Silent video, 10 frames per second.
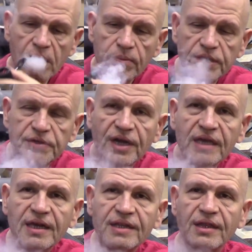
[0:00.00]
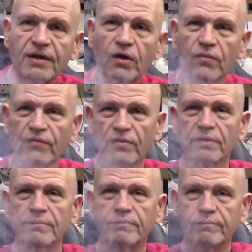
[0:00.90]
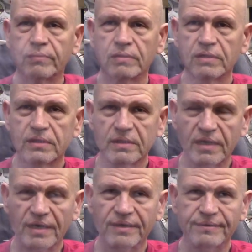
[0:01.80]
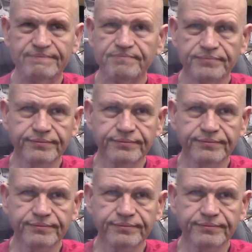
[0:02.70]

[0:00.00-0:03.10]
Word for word: But you're not getting that overdone,